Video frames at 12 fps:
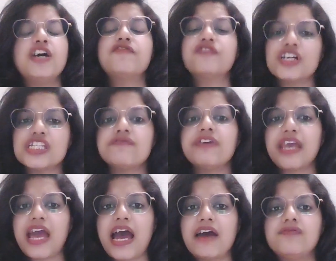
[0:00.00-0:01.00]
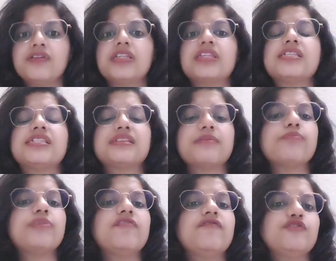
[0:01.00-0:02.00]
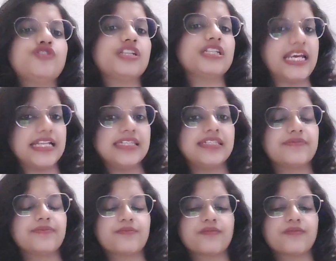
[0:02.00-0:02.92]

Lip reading: First, we have the simple future tense.